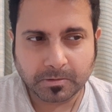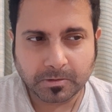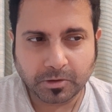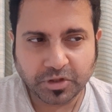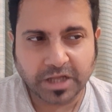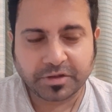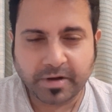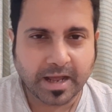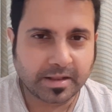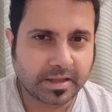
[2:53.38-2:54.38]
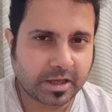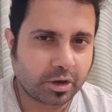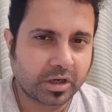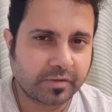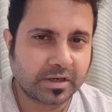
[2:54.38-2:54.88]
on the other hand, they
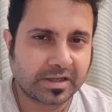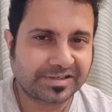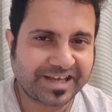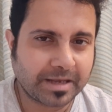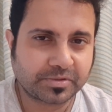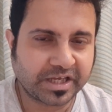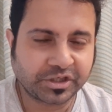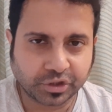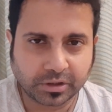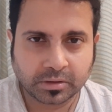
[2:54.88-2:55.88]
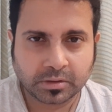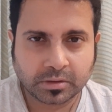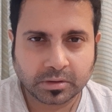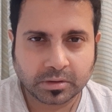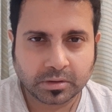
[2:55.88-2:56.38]
cannot even escape censure
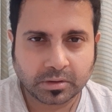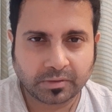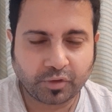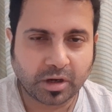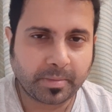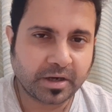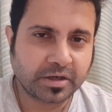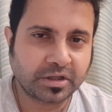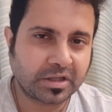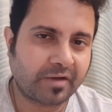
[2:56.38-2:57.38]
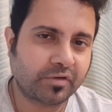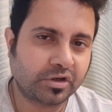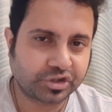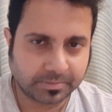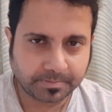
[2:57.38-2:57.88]
for abandoning the Afghan
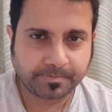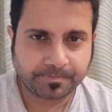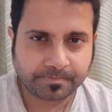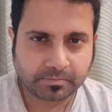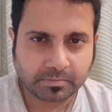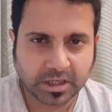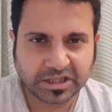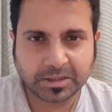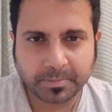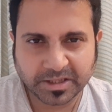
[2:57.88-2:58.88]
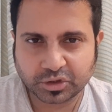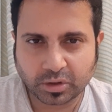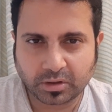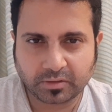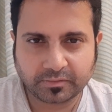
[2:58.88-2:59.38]
ship in the midst
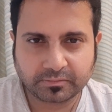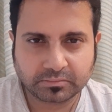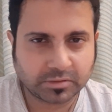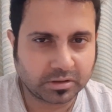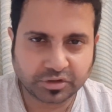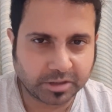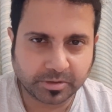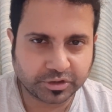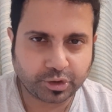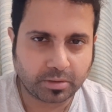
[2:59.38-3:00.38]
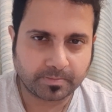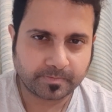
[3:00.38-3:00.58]
of a terrible storm.